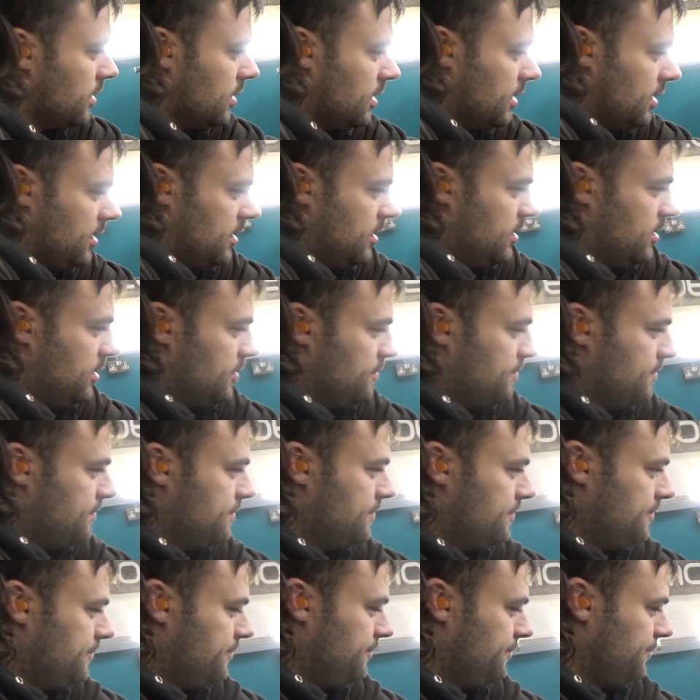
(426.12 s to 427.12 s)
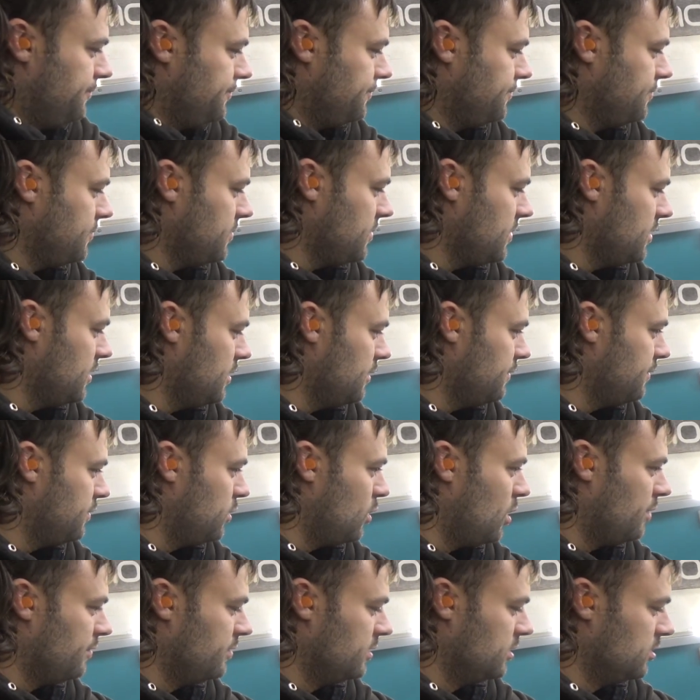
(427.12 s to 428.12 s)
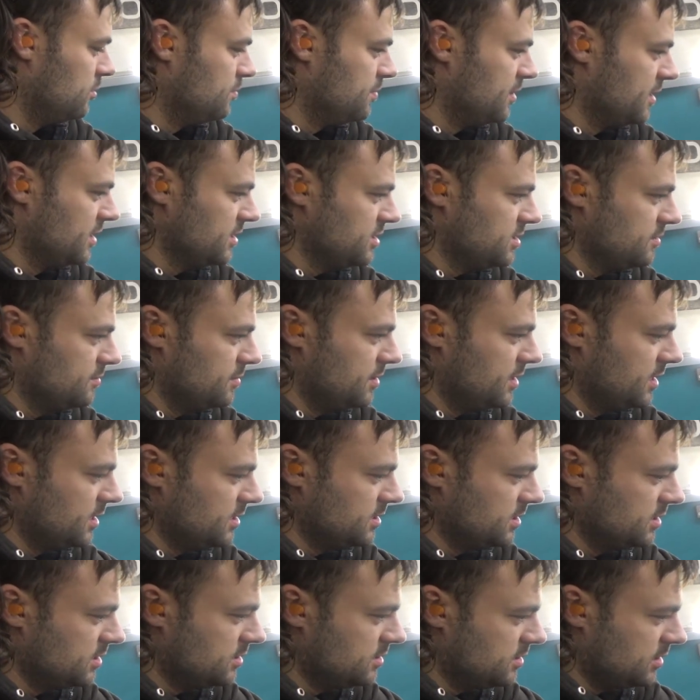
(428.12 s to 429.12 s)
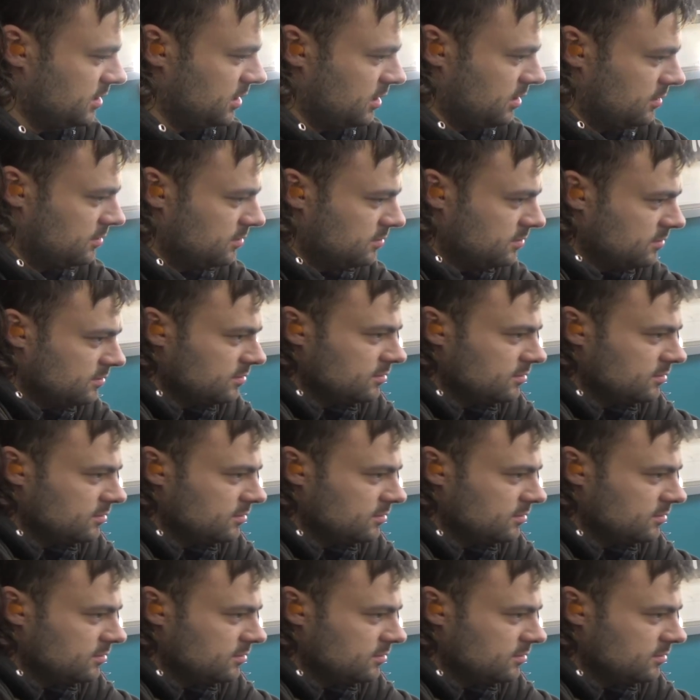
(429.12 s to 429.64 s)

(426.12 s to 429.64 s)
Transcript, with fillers: Um, a few other little bits and pieces and then